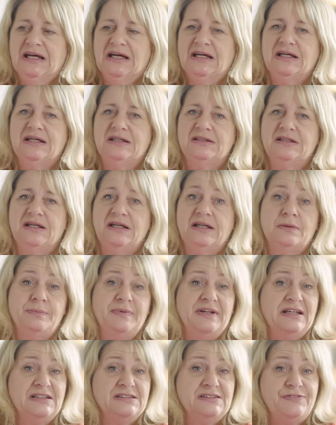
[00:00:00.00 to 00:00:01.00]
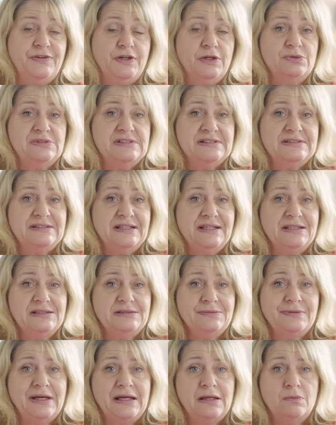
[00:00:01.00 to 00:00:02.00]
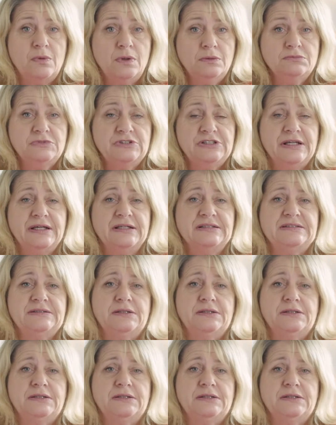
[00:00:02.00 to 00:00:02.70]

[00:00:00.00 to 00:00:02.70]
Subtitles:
And it'll be nice for you to see as well, won't it?